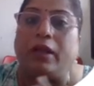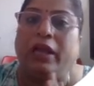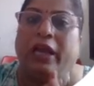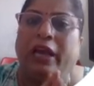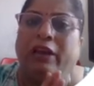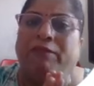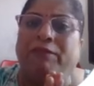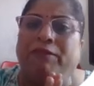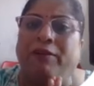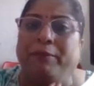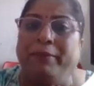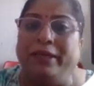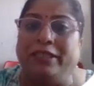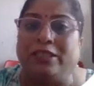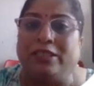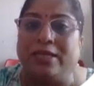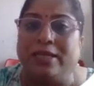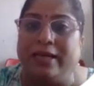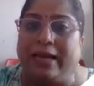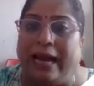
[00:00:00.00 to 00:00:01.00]

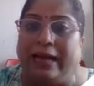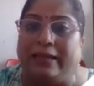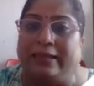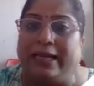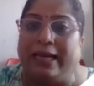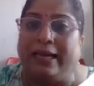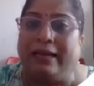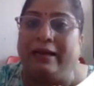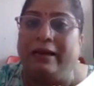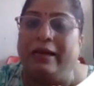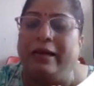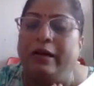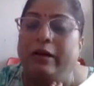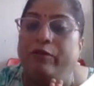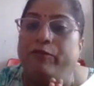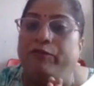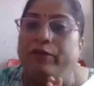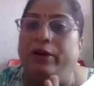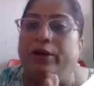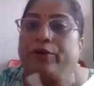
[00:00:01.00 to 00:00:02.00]
information gathering,
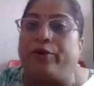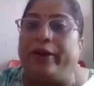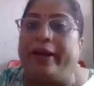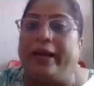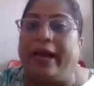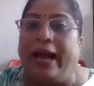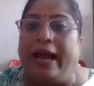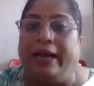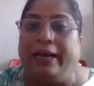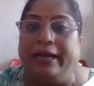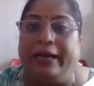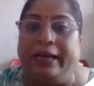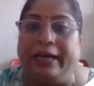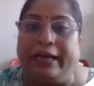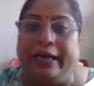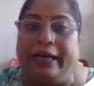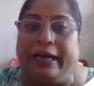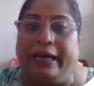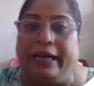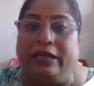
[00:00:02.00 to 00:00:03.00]
filtering and
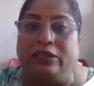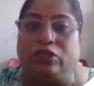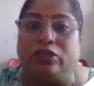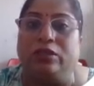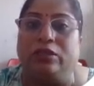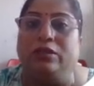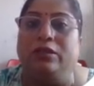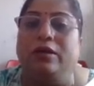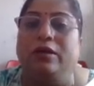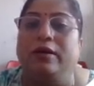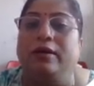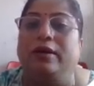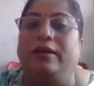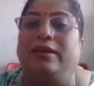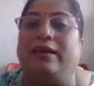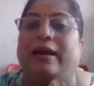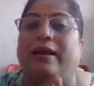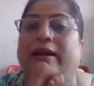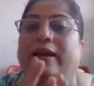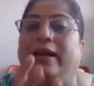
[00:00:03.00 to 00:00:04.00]
integration.
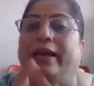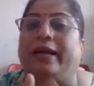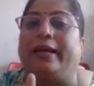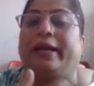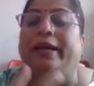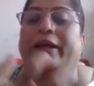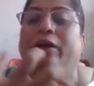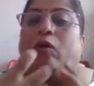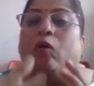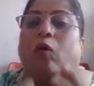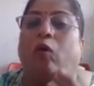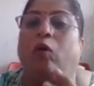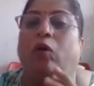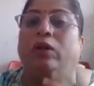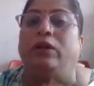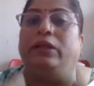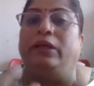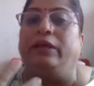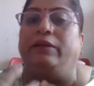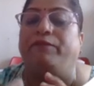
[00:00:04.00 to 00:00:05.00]
They're collecting
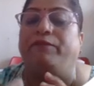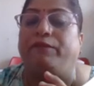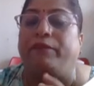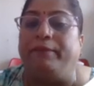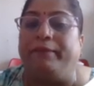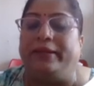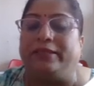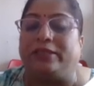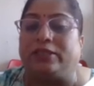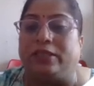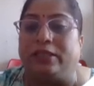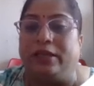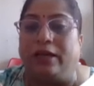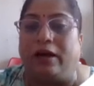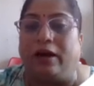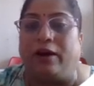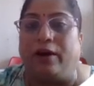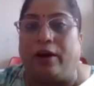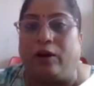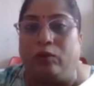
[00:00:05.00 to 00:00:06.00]
all the information
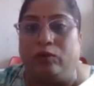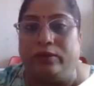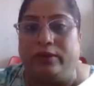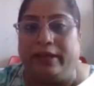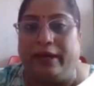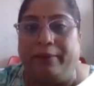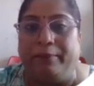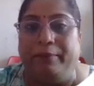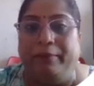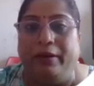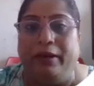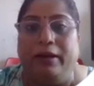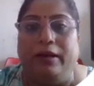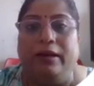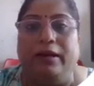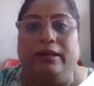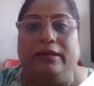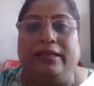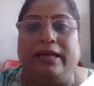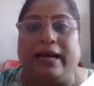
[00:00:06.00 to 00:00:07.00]
around them.
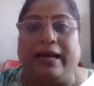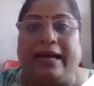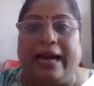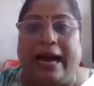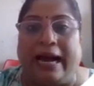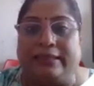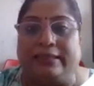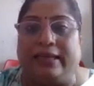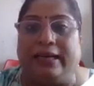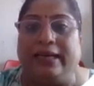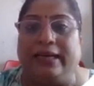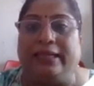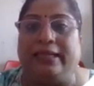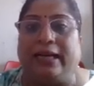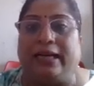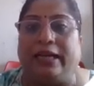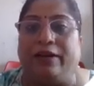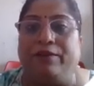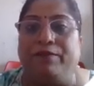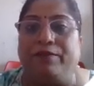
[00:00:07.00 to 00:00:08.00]
They're gathering
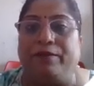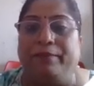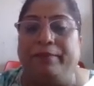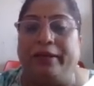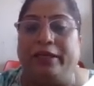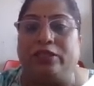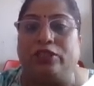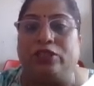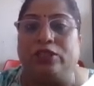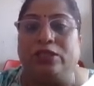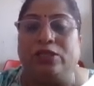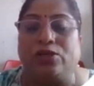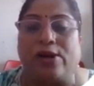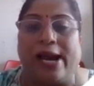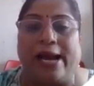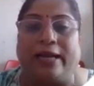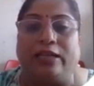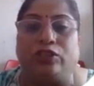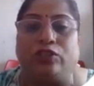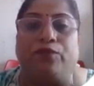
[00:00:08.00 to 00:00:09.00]
that information,
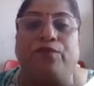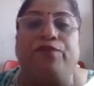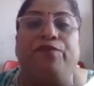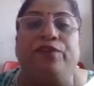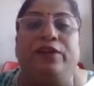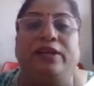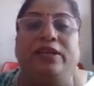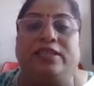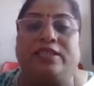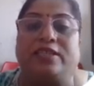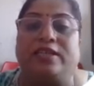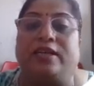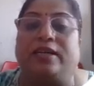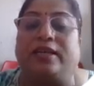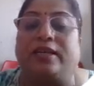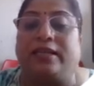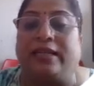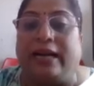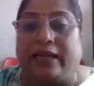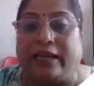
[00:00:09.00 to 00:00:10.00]
trying to
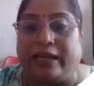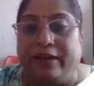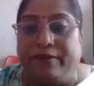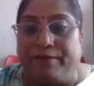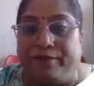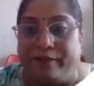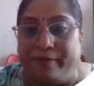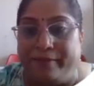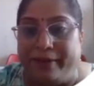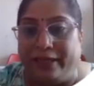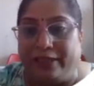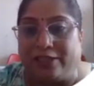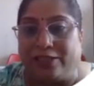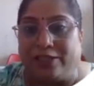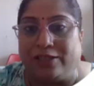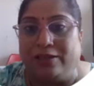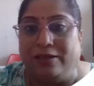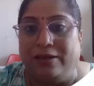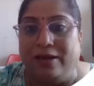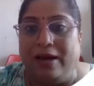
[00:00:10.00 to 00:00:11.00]
filter that information